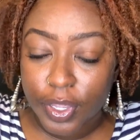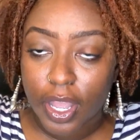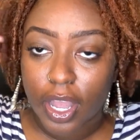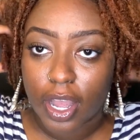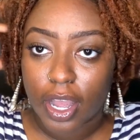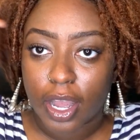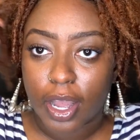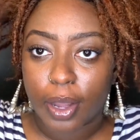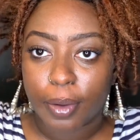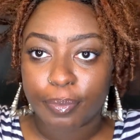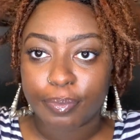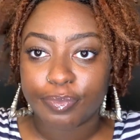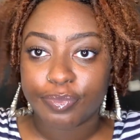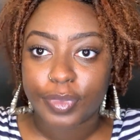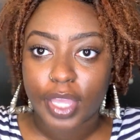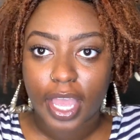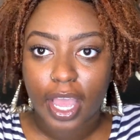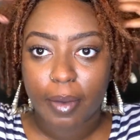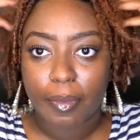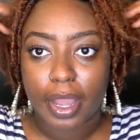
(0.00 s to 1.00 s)

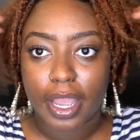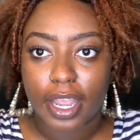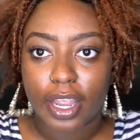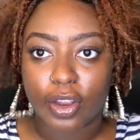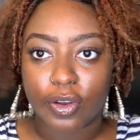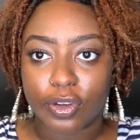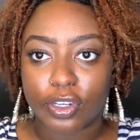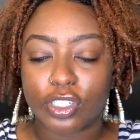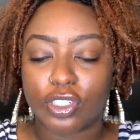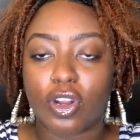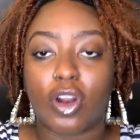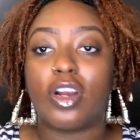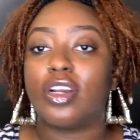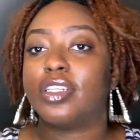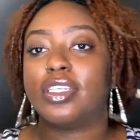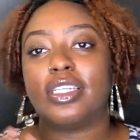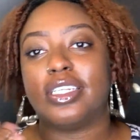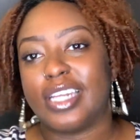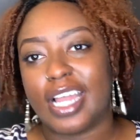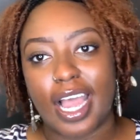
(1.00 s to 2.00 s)
how my hair is starting
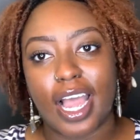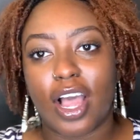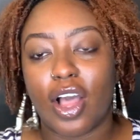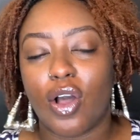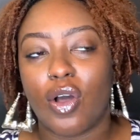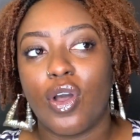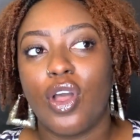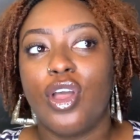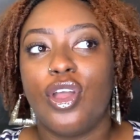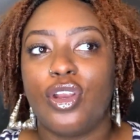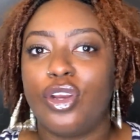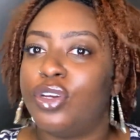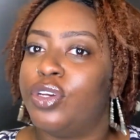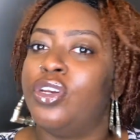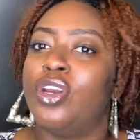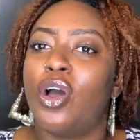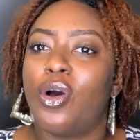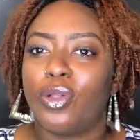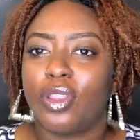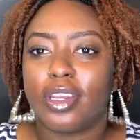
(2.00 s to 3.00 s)
to now
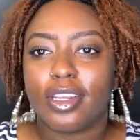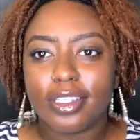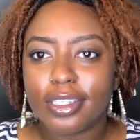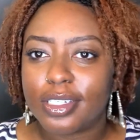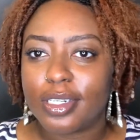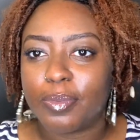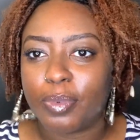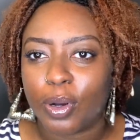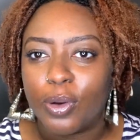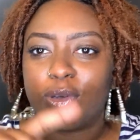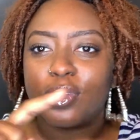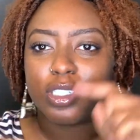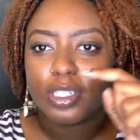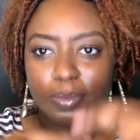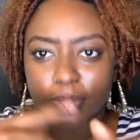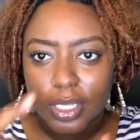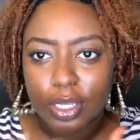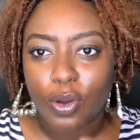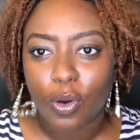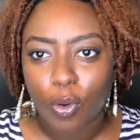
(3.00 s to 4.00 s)
know that it's supposed to
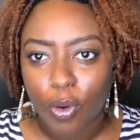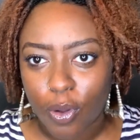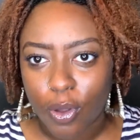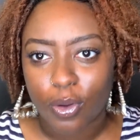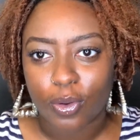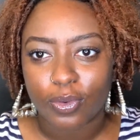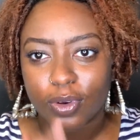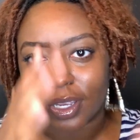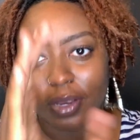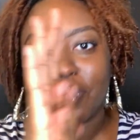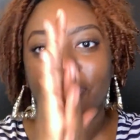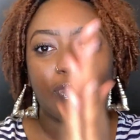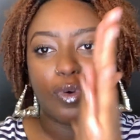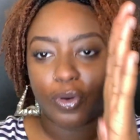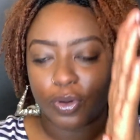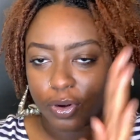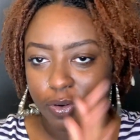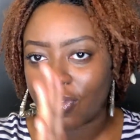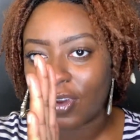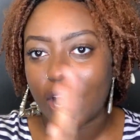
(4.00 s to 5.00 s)
be coiled and
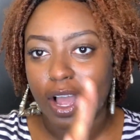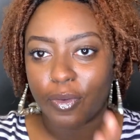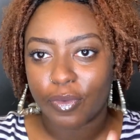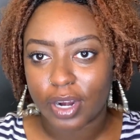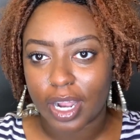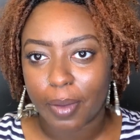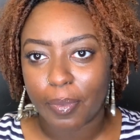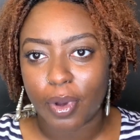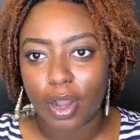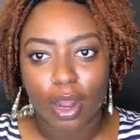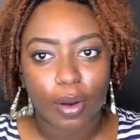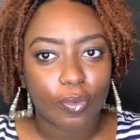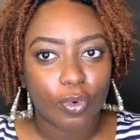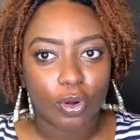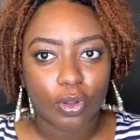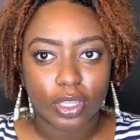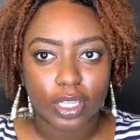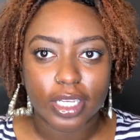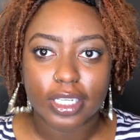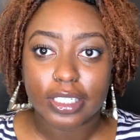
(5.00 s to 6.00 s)
rolled around when I palm
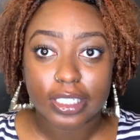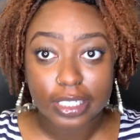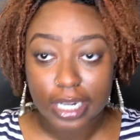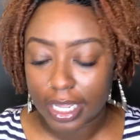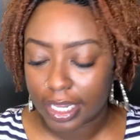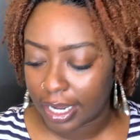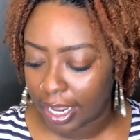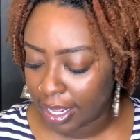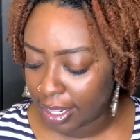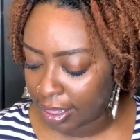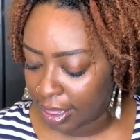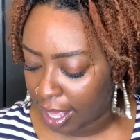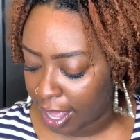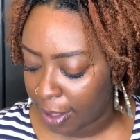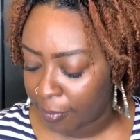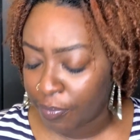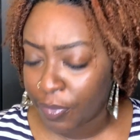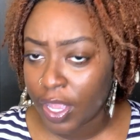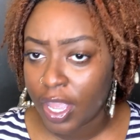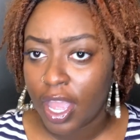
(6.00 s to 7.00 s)
roll it and stay like
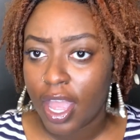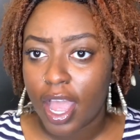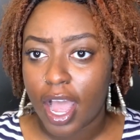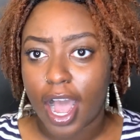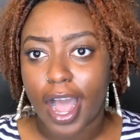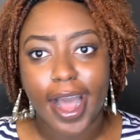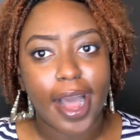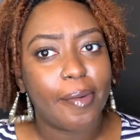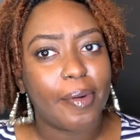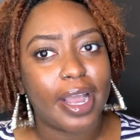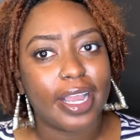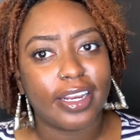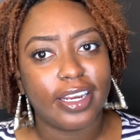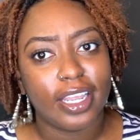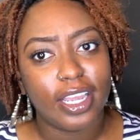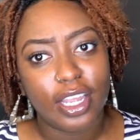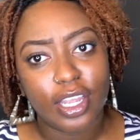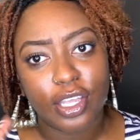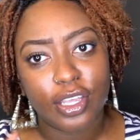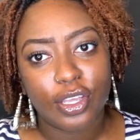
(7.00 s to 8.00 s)
that. I
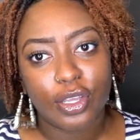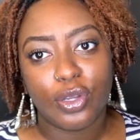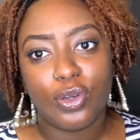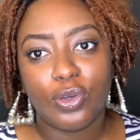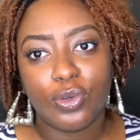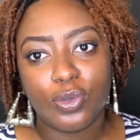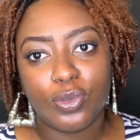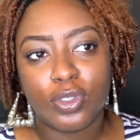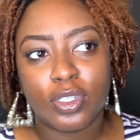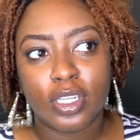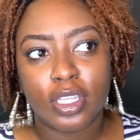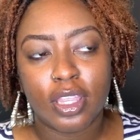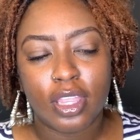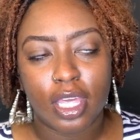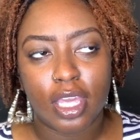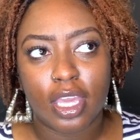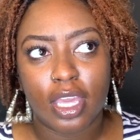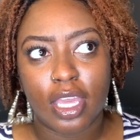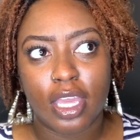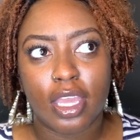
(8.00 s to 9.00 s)
didn't use
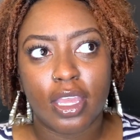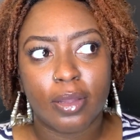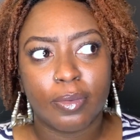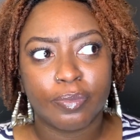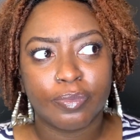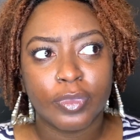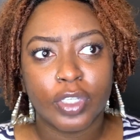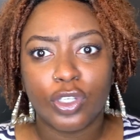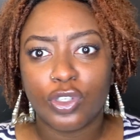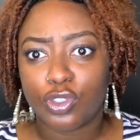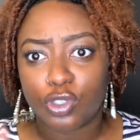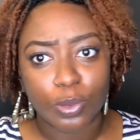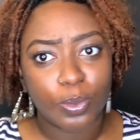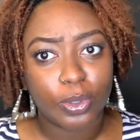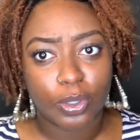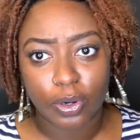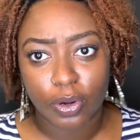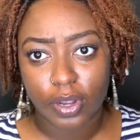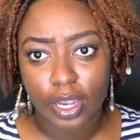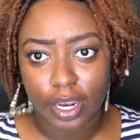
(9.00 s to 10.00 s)
the
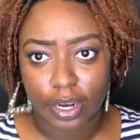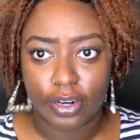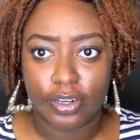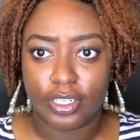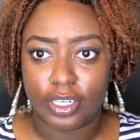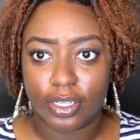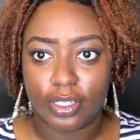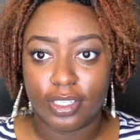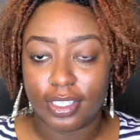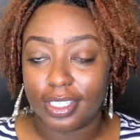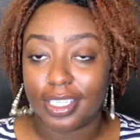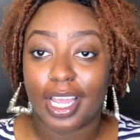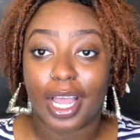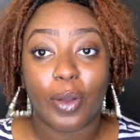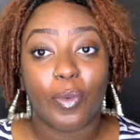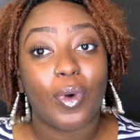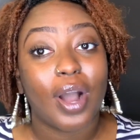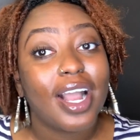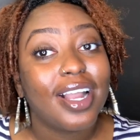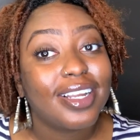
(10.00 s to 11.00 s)
Supergirl hair gel this
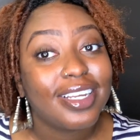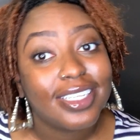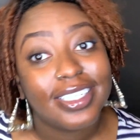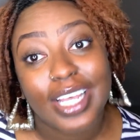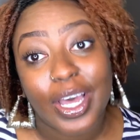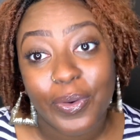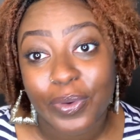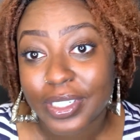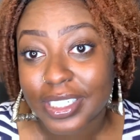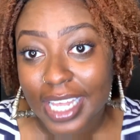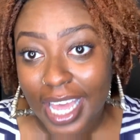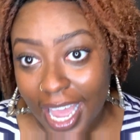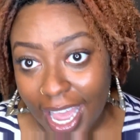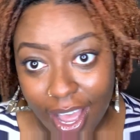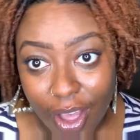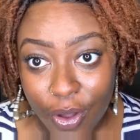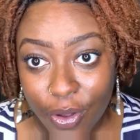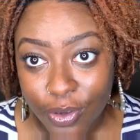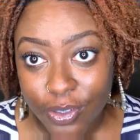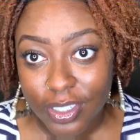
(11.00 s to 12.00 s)
time. Why? Because I was
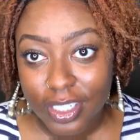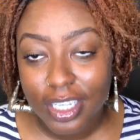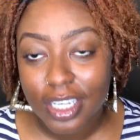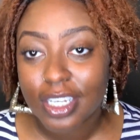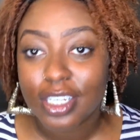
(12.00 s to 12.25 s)
out.